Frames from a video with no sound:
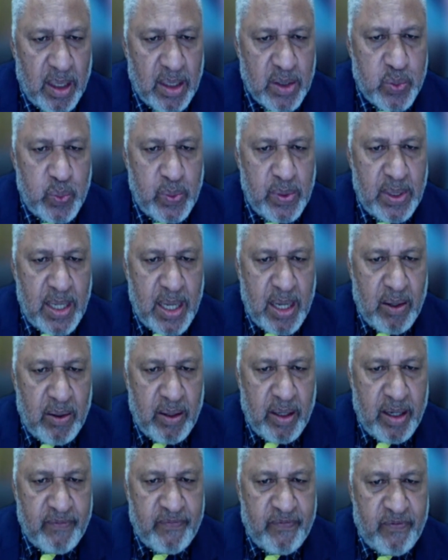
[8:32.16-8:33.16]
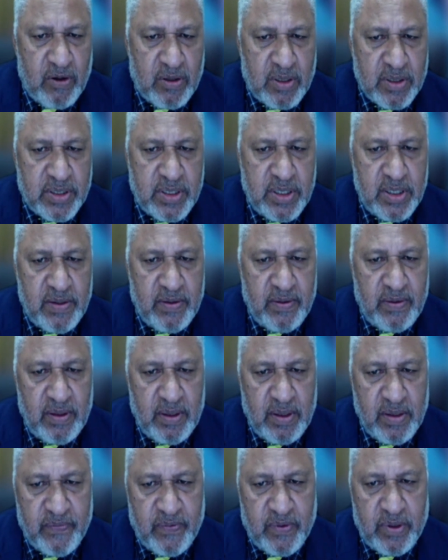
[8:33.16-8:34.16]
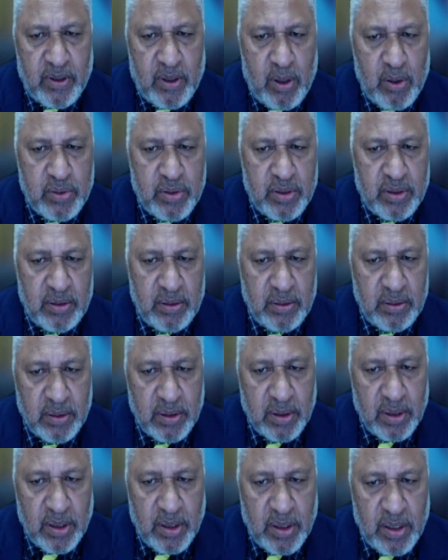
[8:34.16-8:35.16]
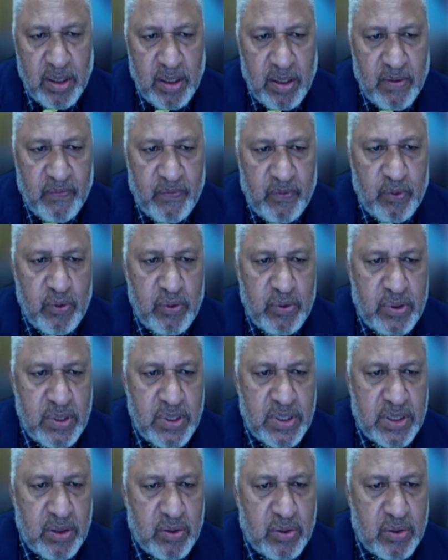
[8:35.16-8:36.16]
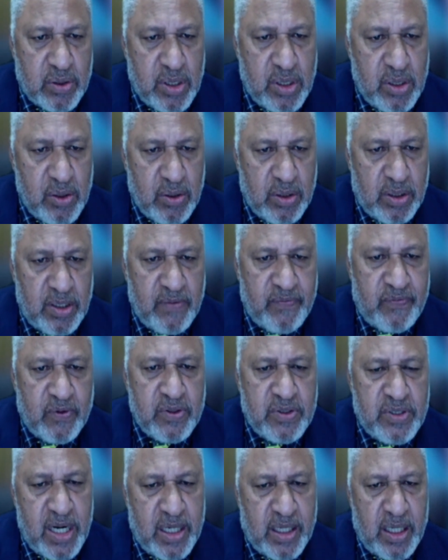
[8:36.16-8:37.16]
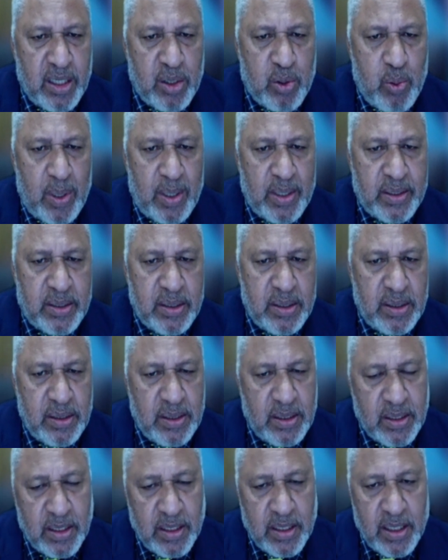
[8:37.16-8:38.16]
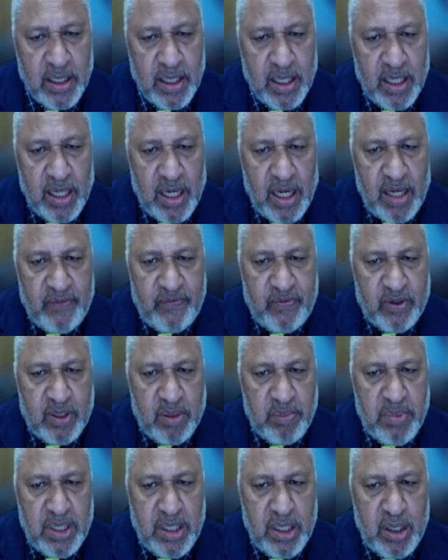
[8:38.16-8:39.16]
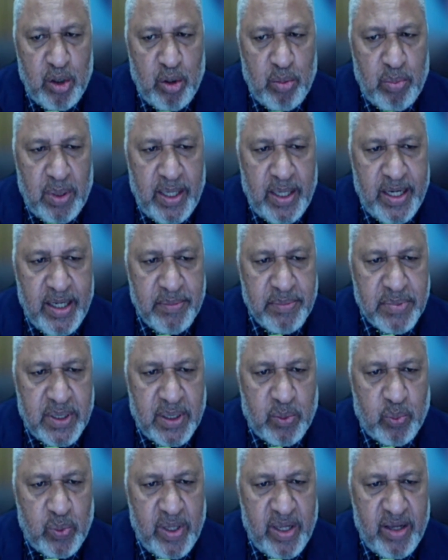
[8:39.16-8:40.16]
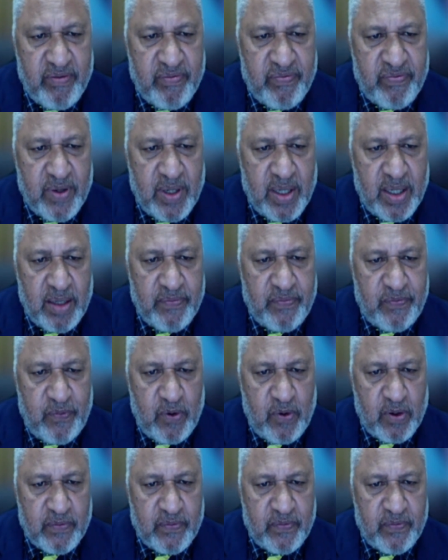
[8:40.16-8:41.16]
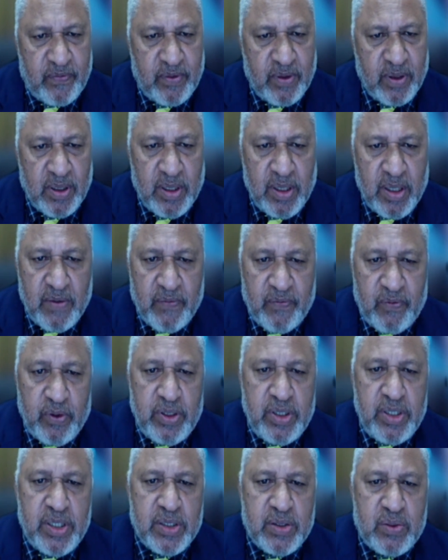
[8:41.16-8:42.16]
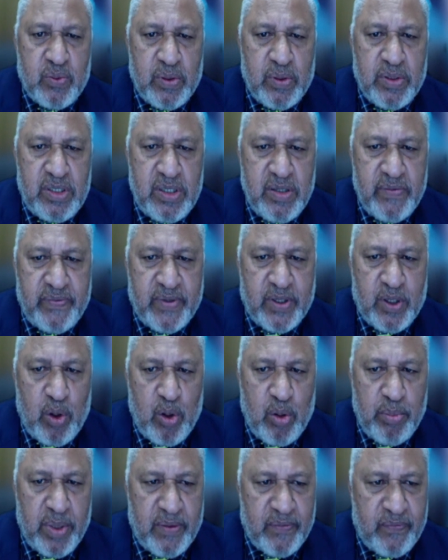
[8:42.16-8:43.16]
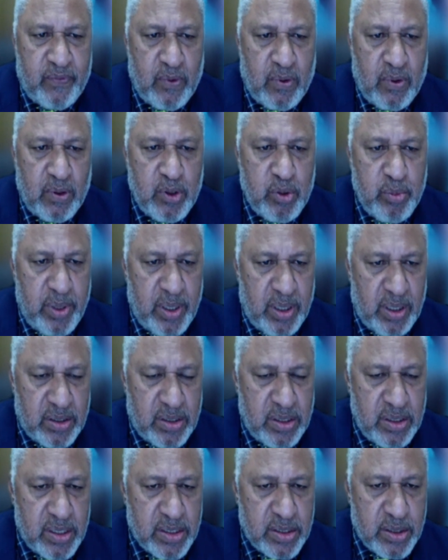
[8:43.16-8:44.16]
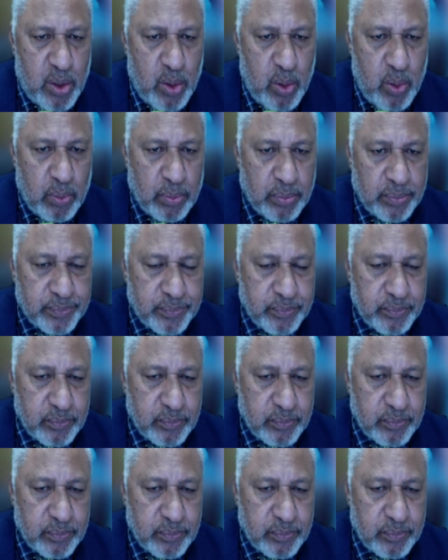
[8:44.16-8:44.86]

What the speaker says: as will our advocacy for the ocean, for nutrition security, for gender equality, and for the many noble aims that we have fought for years to achieve at home and for humanity as a whole.